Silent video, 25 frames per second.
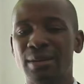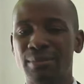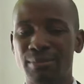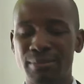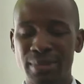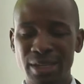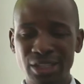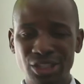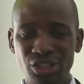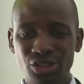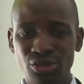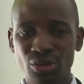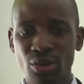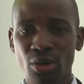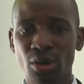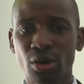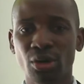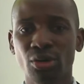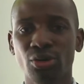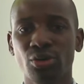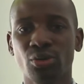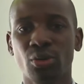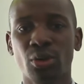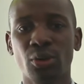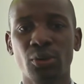Make
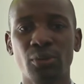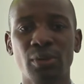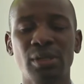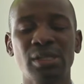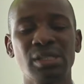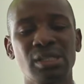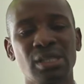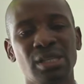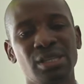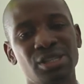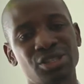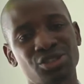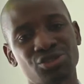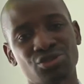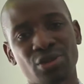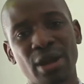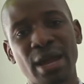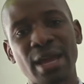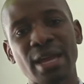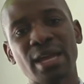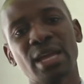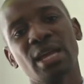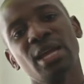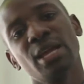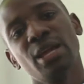sure you always
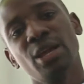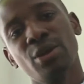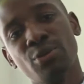strike a